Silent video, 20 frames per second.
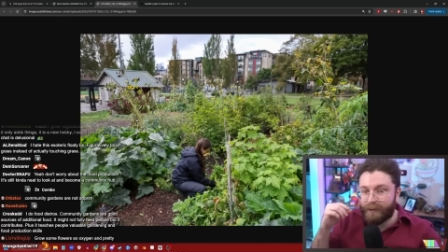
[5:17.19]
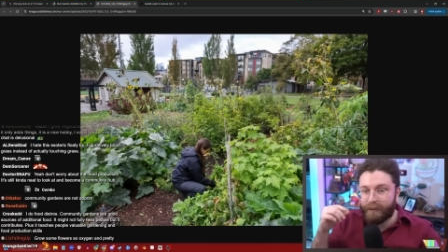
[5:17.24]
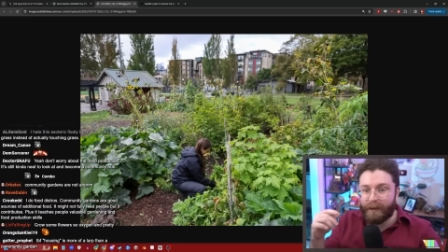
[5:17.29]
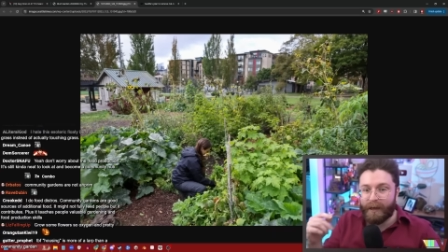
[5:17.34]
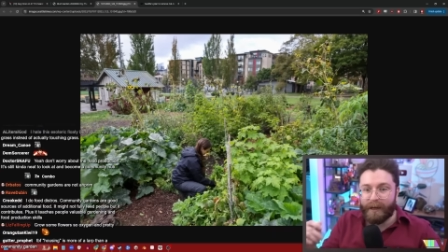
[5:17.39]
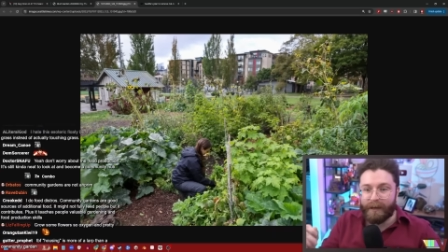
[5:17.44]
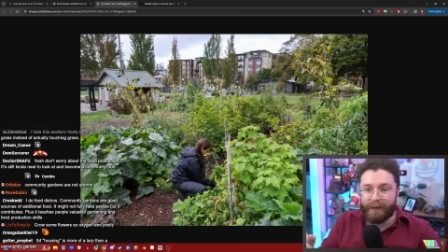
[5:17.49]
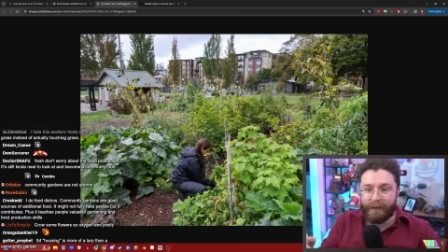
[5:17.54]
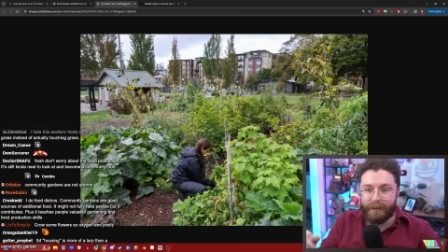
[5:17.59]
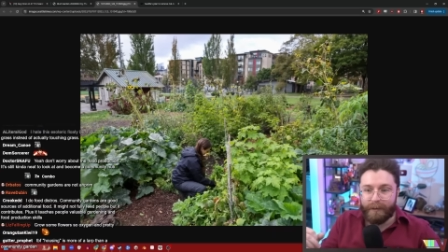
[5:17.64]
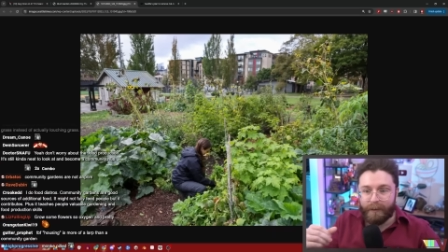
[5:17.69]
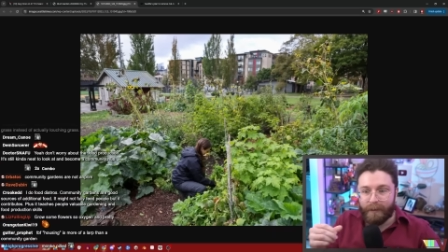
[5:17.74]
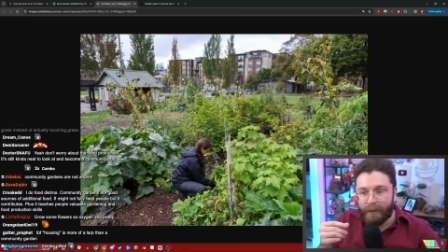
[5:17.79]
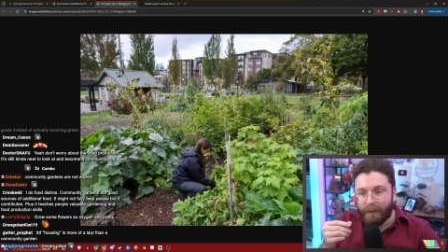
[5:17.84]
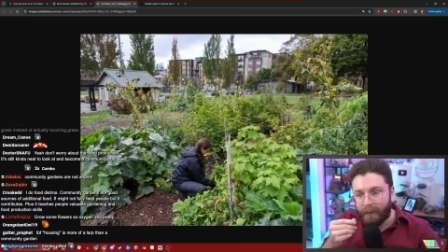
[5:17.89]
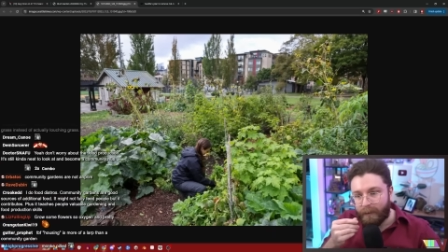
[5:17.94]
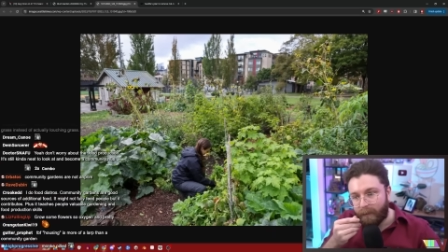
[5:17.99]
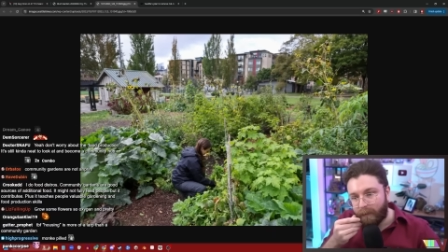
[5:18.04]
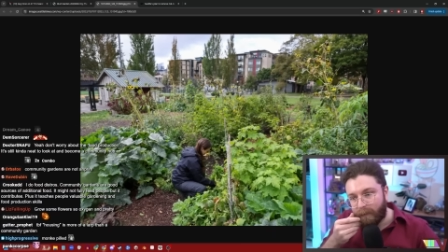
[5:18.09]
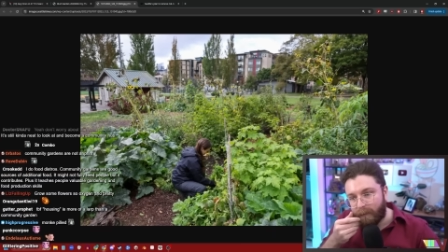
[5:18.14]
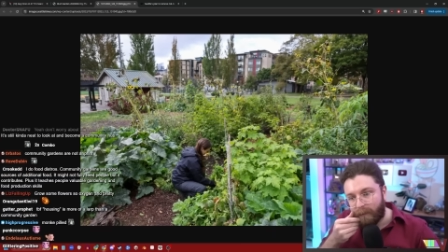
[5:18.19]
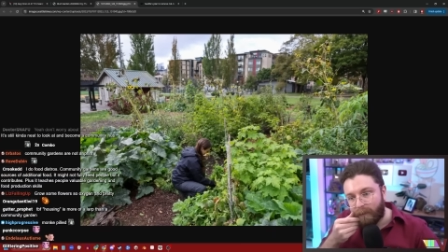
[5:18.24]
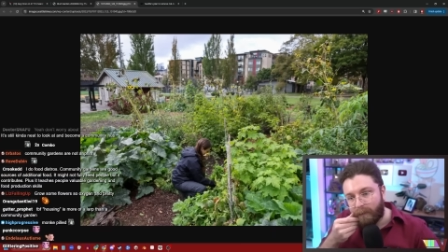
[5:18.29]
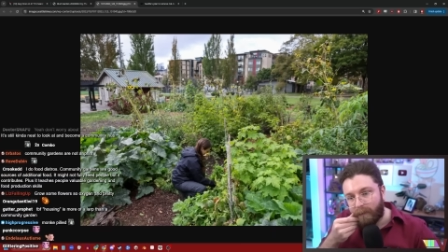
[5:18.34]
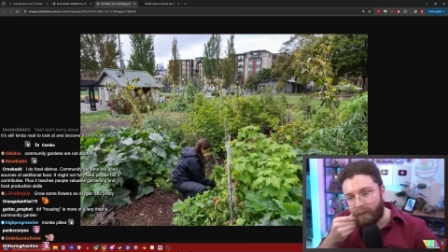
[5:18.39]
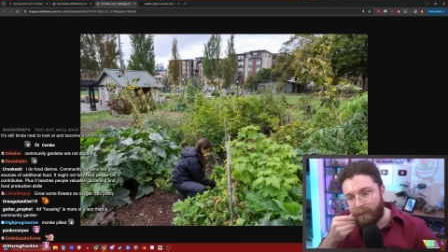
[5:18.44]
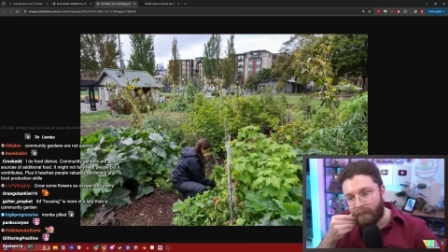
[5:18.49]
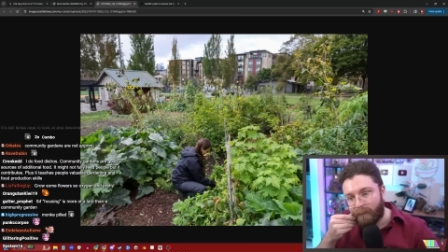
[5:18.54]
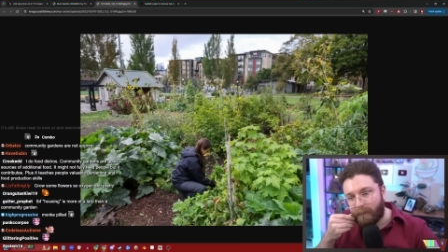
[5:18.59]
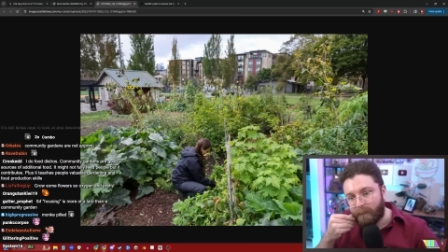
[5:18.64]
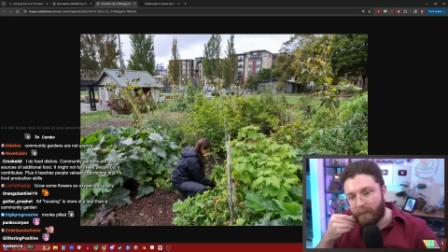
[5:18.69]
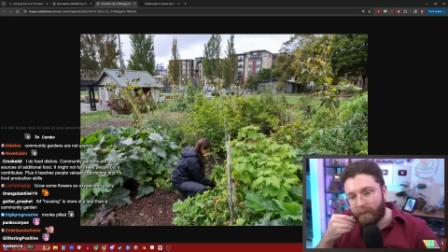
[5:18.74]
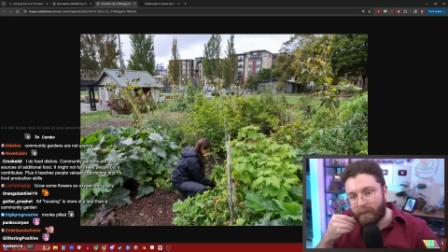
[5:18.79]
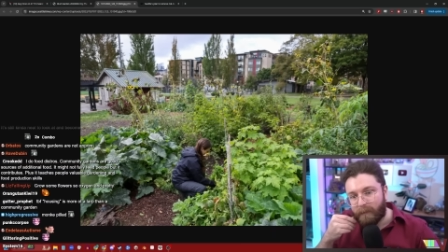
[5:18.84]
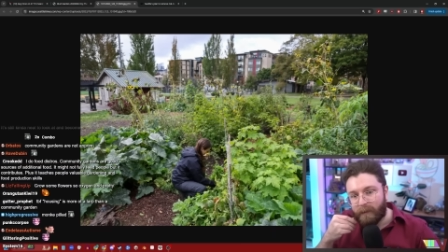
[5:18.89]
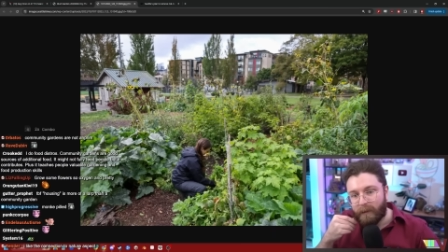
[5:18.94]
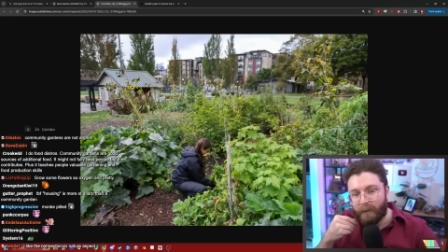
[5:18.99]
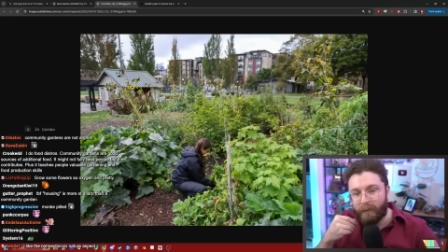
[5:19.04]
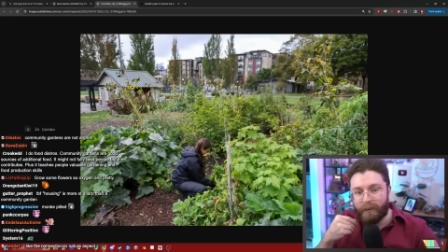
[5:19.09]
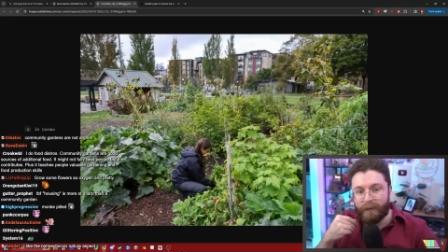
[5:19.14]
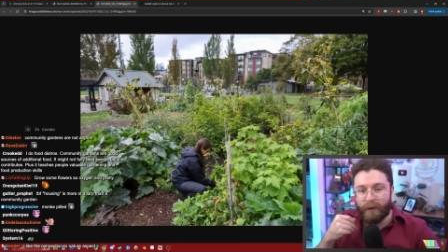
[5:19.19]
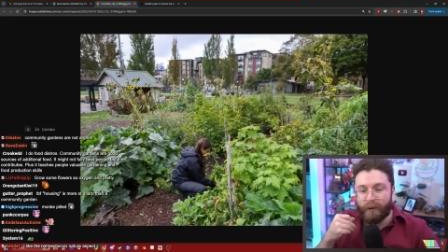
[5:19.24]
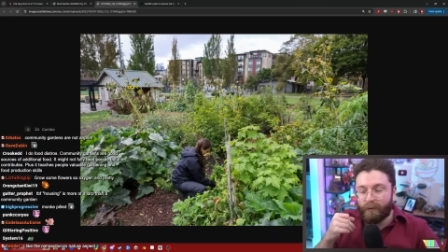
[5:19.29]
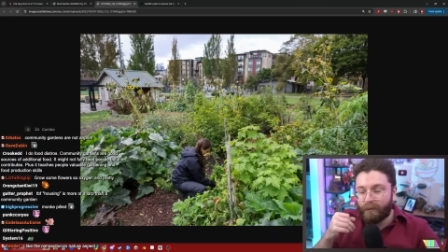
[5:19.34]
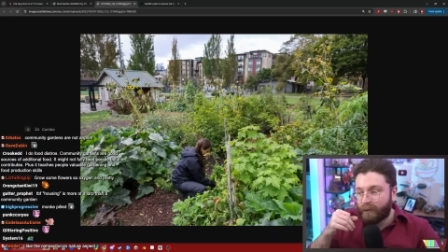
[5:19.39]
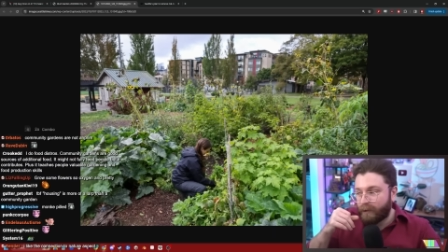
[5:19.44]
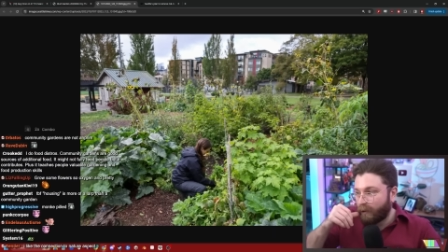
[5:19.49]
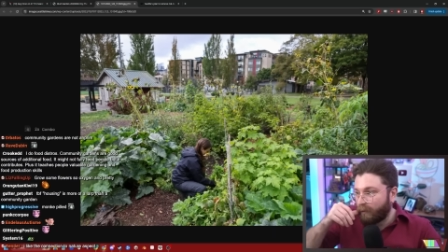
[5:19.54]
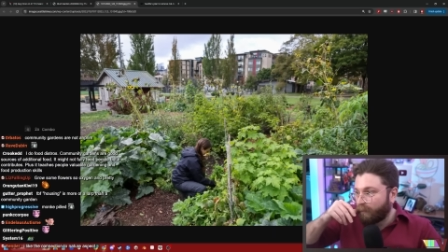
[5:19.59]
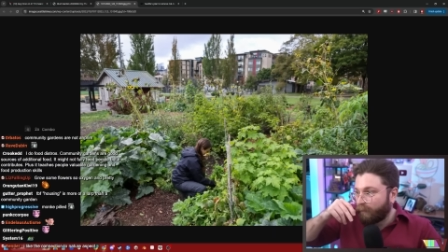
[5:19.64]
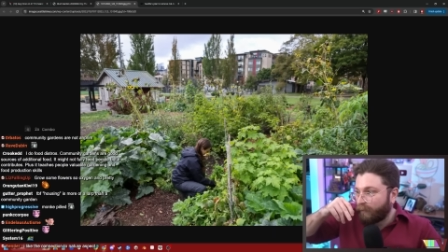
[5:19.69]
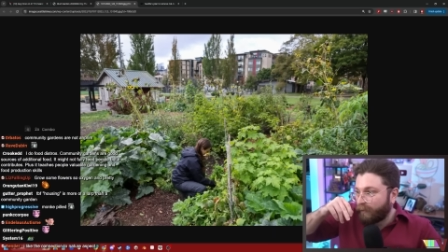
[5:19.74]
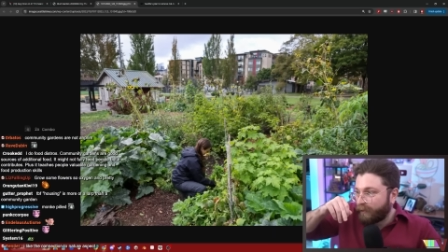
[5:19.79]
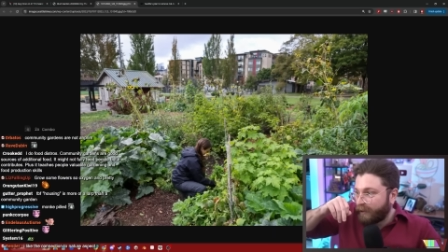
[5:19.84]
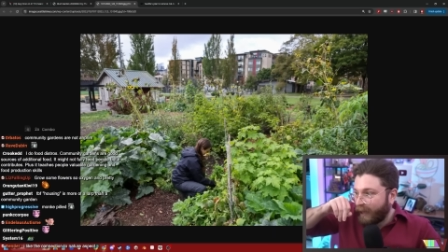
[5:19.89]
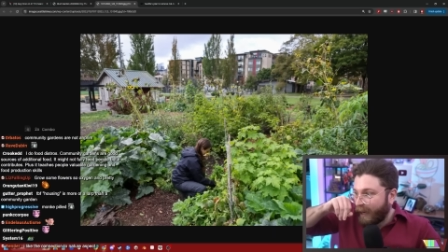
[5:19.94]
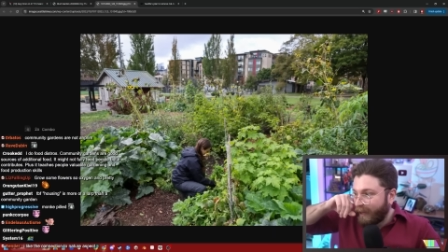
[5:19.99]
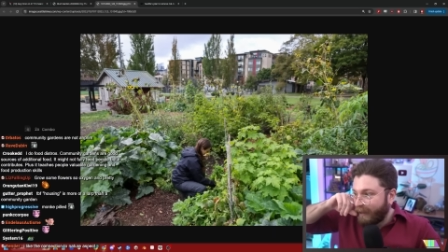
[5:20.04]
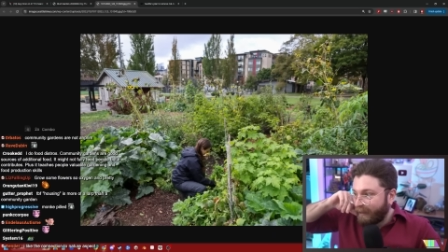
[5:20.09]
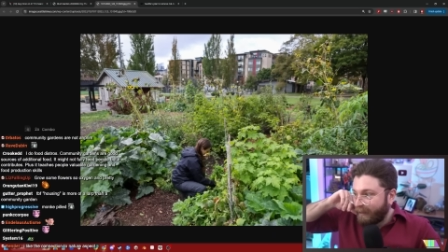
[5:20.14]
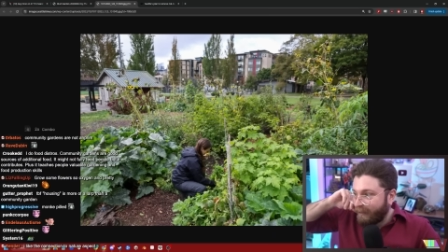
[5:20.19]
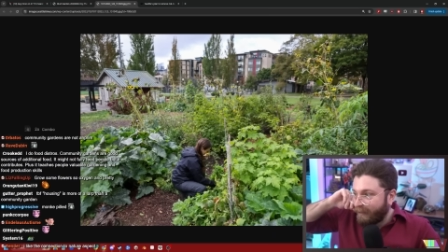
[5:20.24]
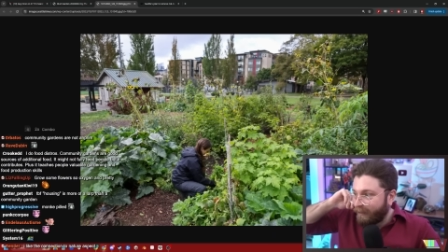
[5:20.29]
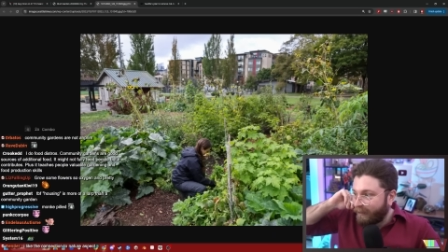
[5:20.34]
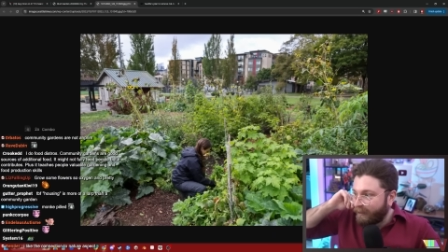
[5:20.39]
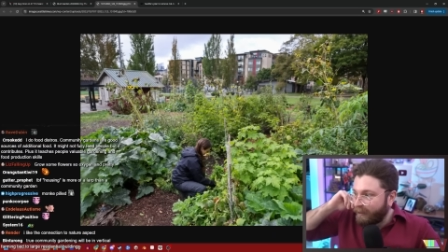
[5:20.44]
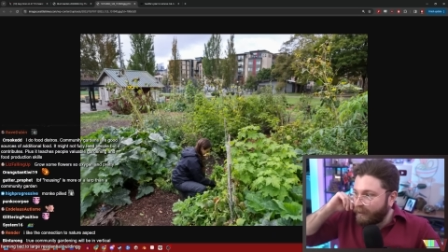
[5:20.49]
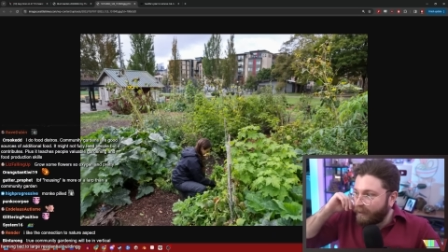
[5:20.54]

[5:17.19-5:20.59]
okay? Don't pretend.